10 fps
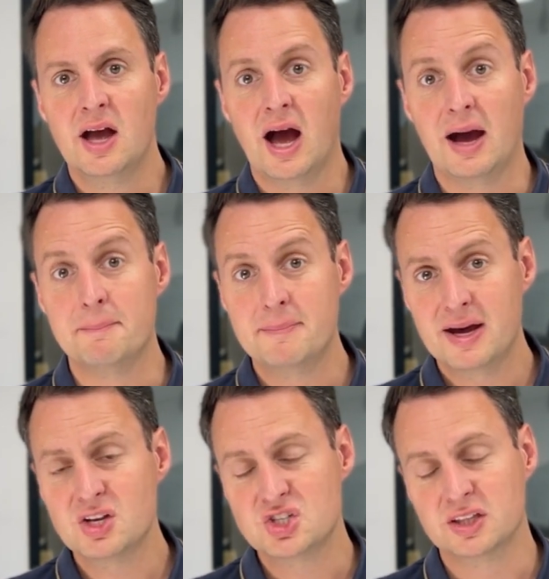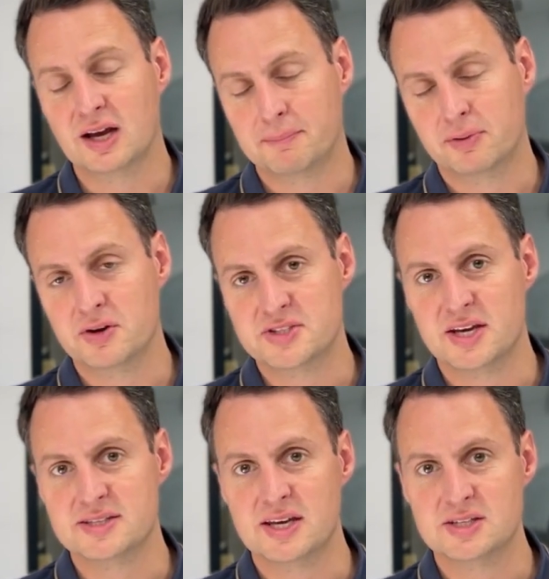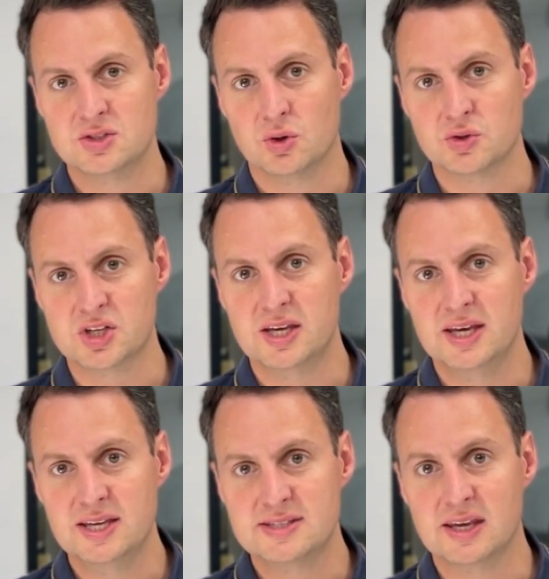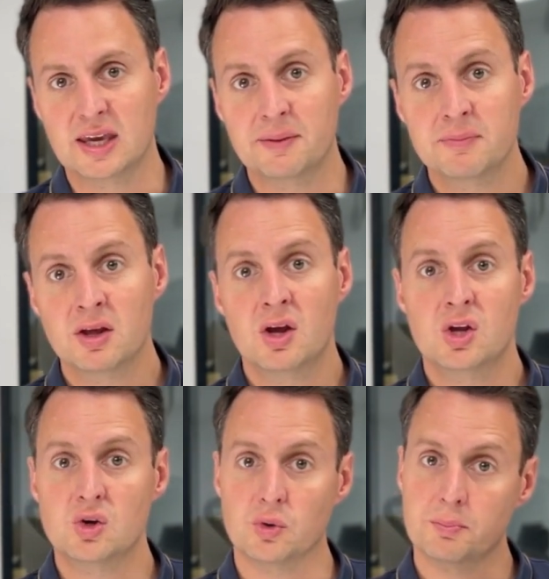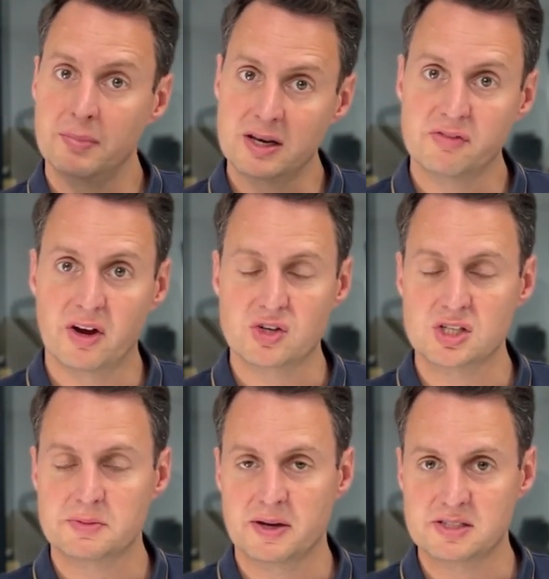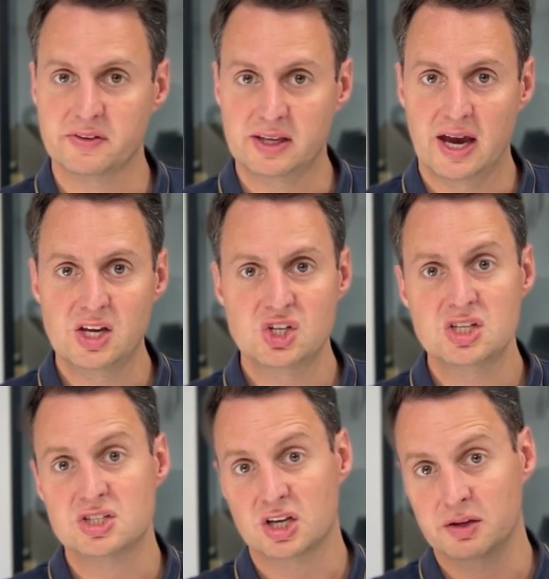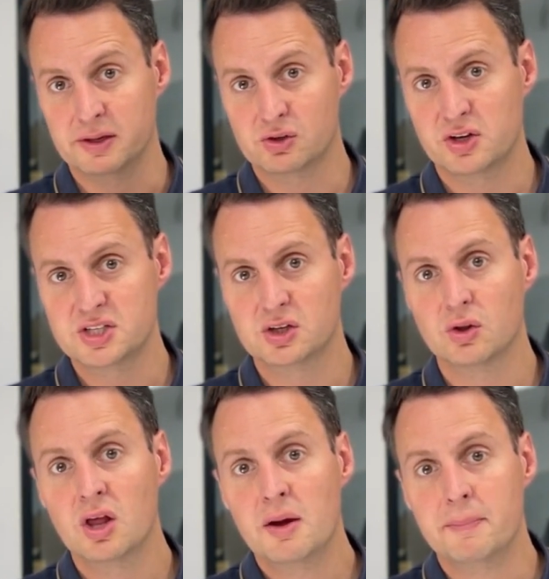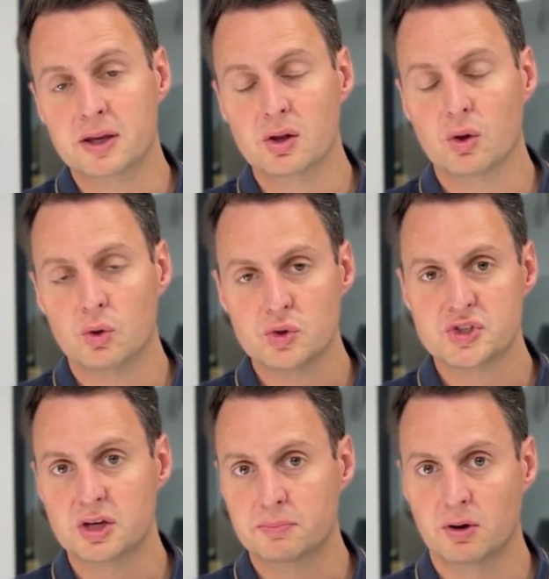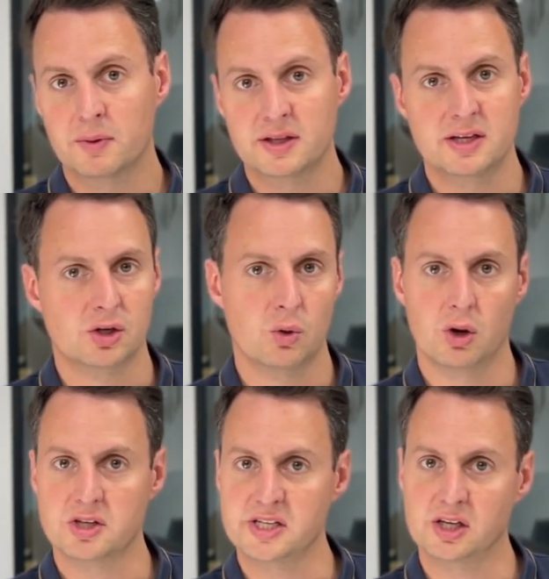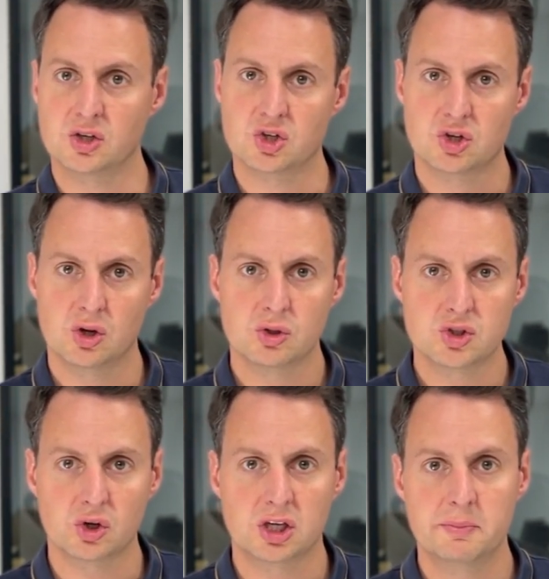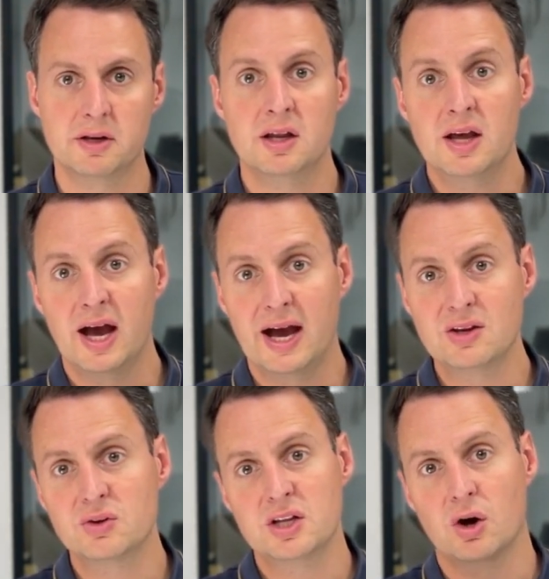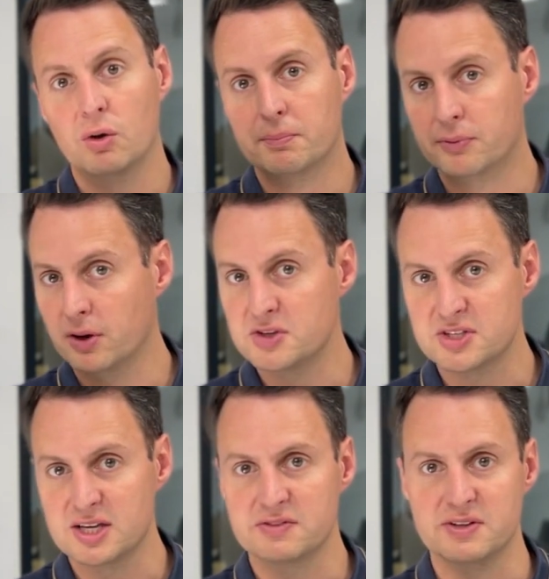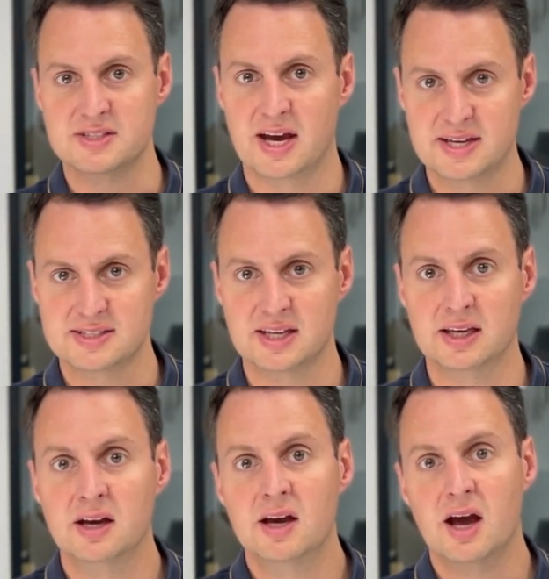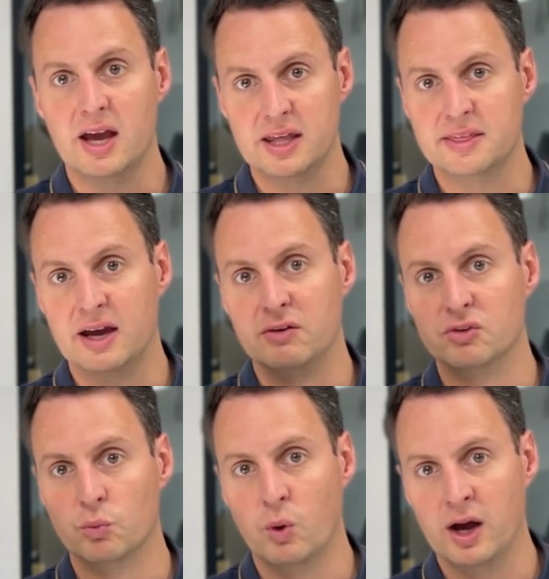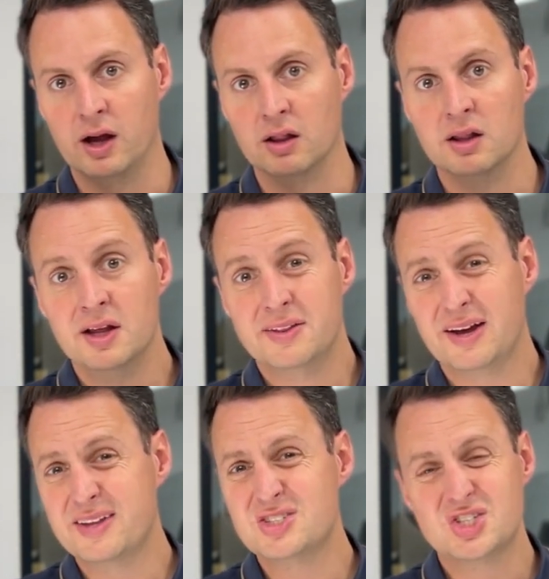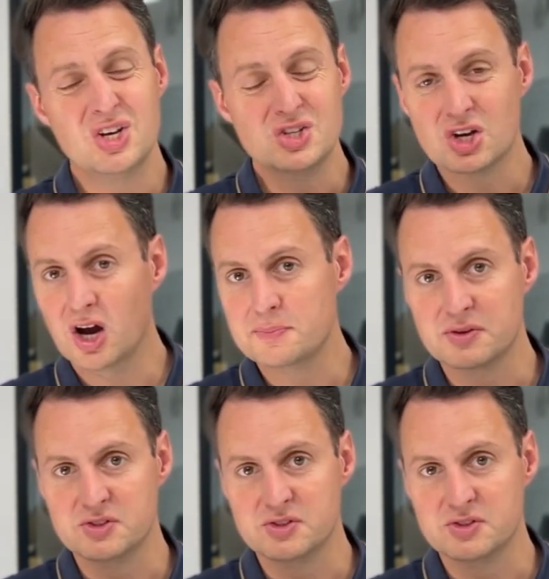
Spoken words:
And managing that process is not easy. Your manufacturing specification is going to be critical, but you'll also probably need a quality control document, and you'll need a whole process for testing in there as well. Now there's two types of